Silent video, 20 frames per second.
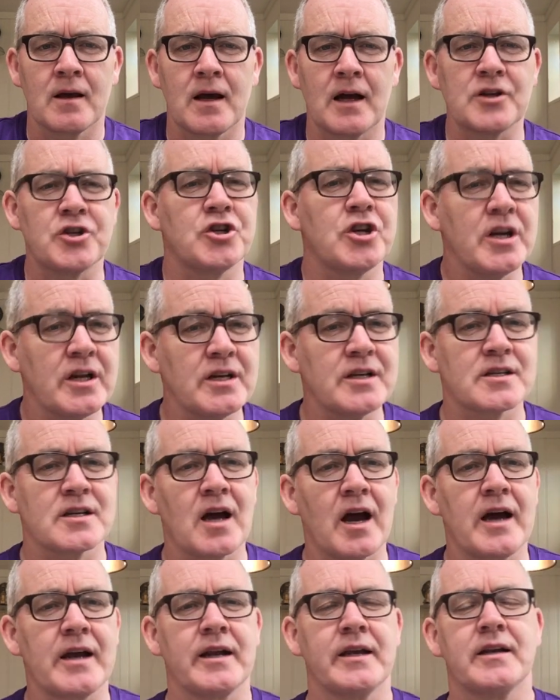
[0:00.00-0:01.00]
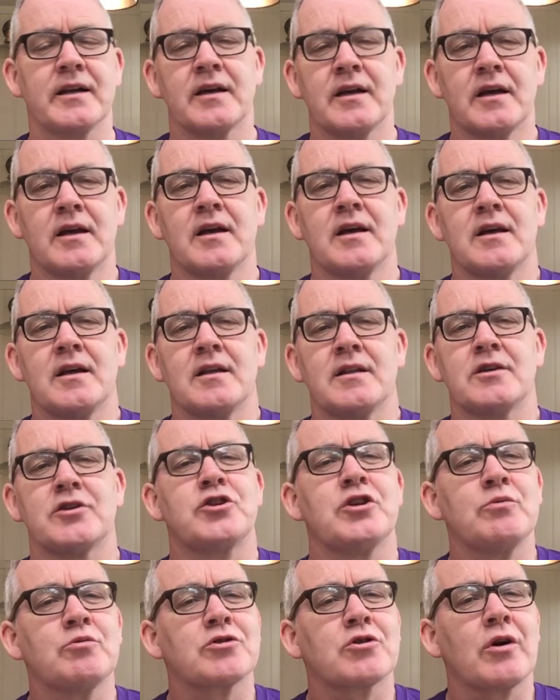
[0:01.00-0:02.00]
And she decided that
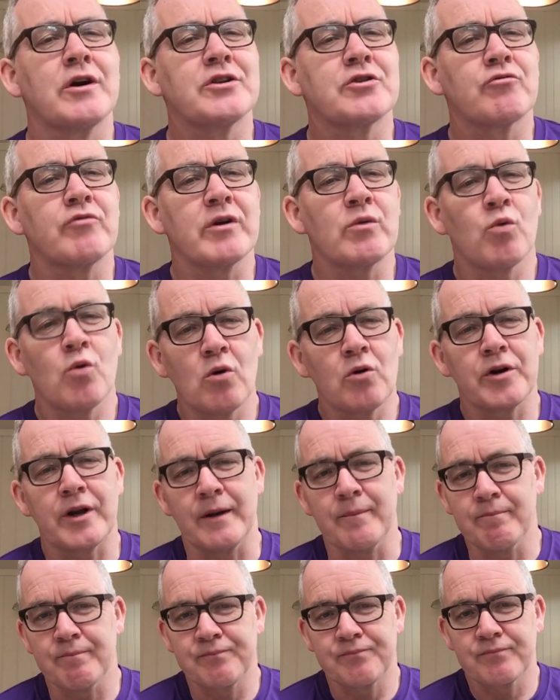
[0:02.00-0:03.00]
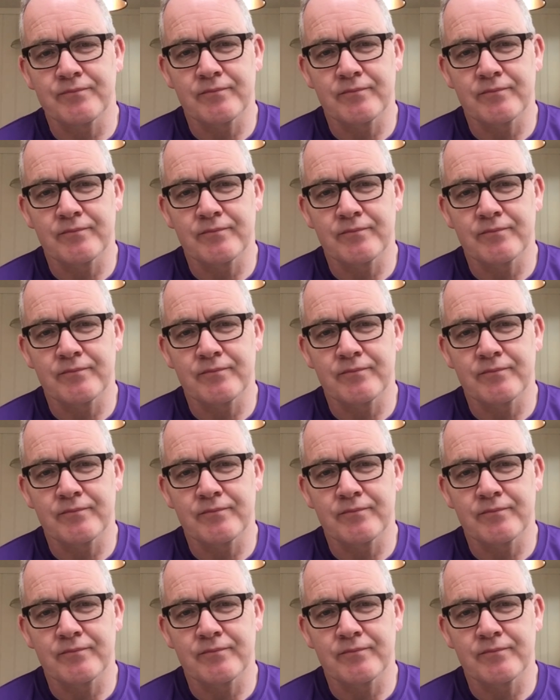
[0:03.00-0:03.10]
she was going to reward him